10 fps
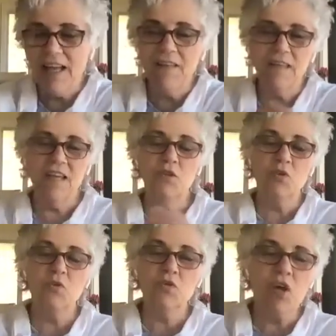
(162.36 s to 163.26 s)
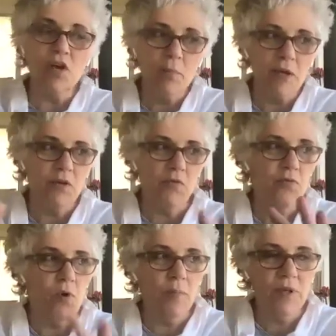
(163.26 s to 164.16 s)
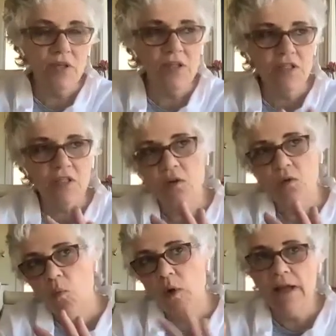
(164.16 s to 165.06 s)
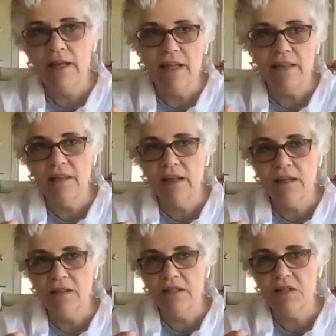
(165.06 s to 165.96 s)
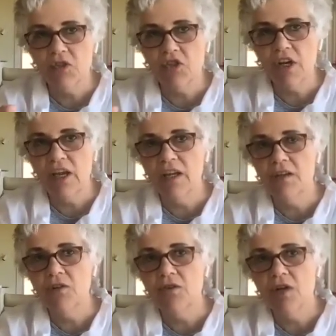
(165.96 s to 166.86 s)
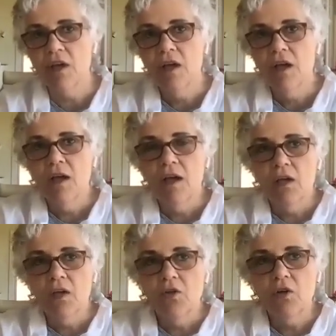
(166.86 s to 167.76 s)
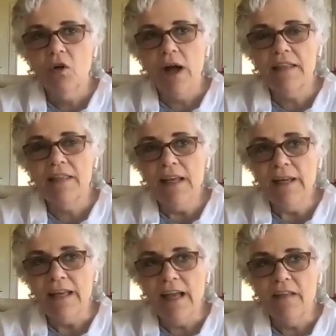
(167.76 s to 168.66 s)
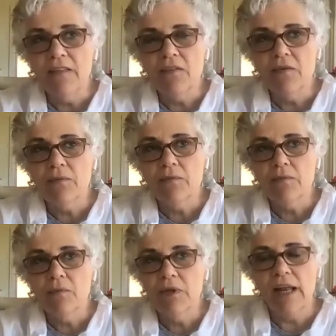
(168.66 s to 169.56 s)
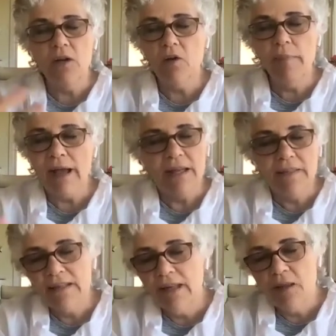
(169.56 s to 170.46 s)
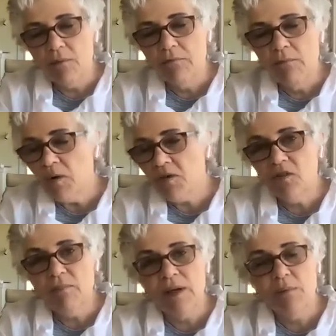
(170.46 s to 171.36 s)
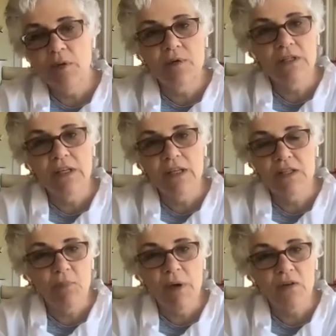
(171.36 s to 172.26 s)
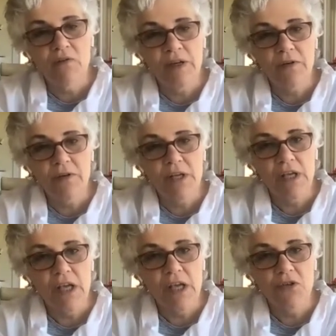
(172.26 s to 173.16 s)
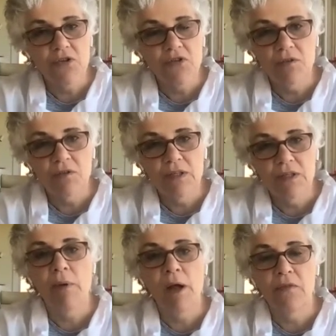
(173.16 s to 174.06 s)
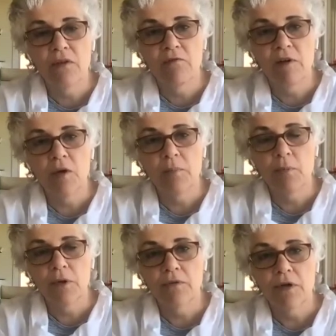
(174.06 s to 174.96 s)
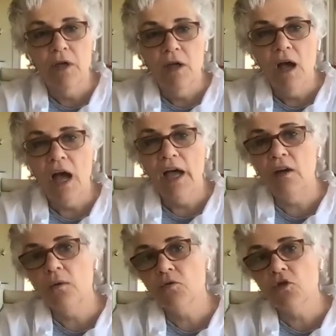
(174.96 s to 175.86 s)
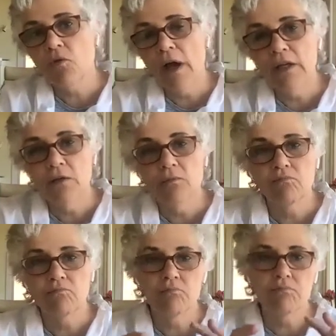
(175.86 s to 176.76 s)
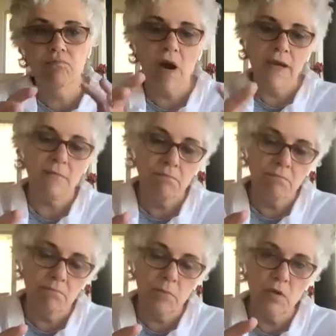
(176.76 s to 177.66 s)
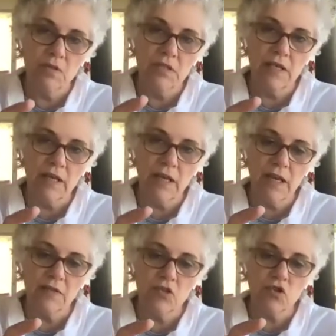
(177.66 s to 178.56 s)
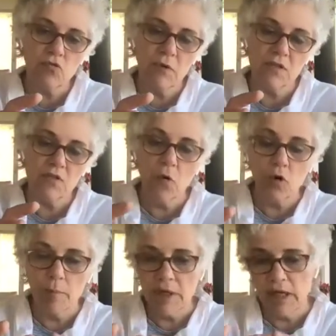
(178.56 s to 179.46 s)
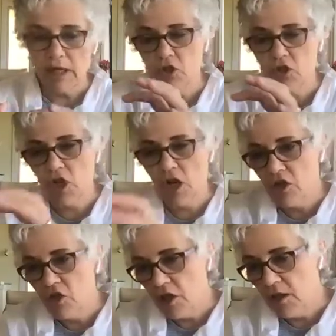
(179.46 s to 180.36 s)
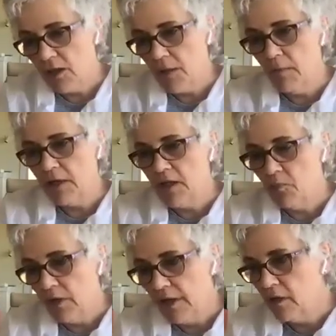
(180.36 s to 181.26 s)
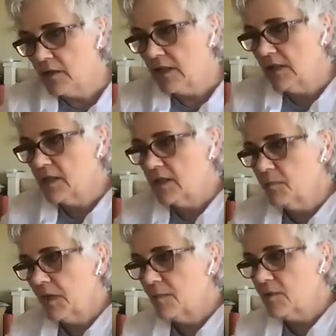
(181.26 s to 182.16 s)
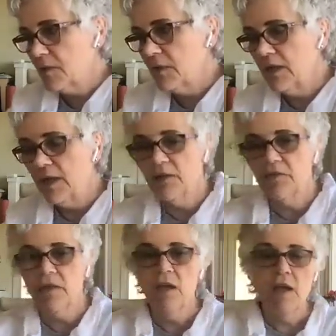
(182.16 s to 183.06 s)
And you talk about the form and the subtle way that things change. I think that when I look back, I think that most of my music is about variation. It's not about development. I don't try to write music and transform it and change it and manipulate it until it's become something else.